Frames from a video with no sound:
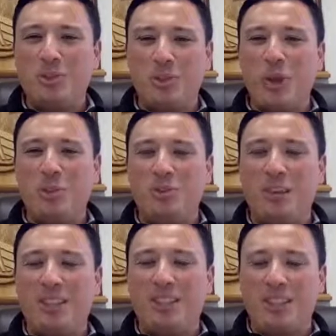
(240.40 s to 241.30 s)
coach. I
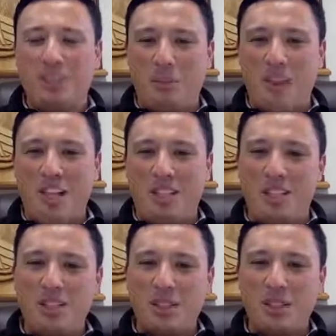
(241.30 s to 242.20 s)
can just imagine
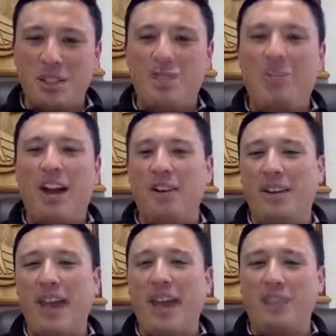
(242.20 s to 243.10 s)
his fiery
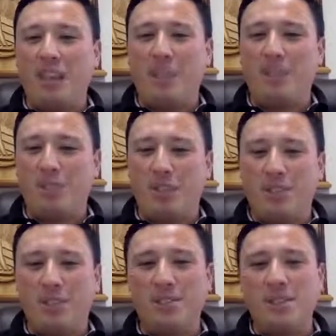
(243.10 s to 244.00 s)
halftime
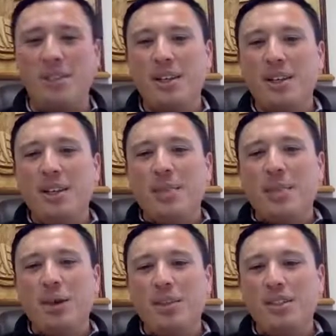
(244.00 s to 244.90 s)
speeches.
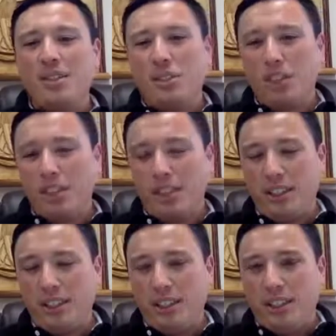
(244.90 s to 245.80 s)
But Winston
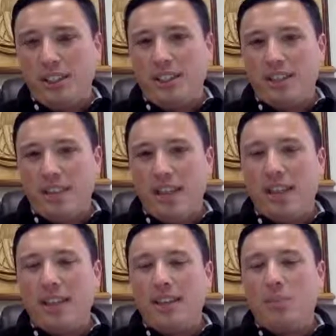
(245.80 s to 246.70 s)
Churchill
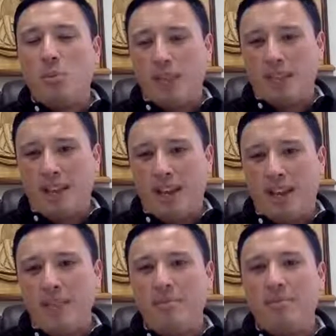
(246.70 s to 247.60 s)
said one
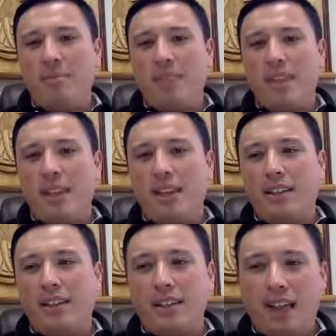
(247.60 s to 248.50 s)
time that
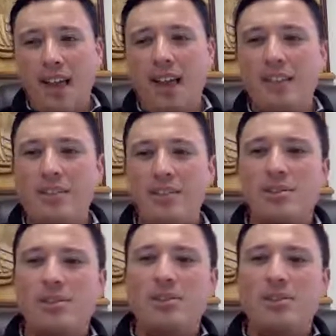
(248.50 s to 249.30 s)
kites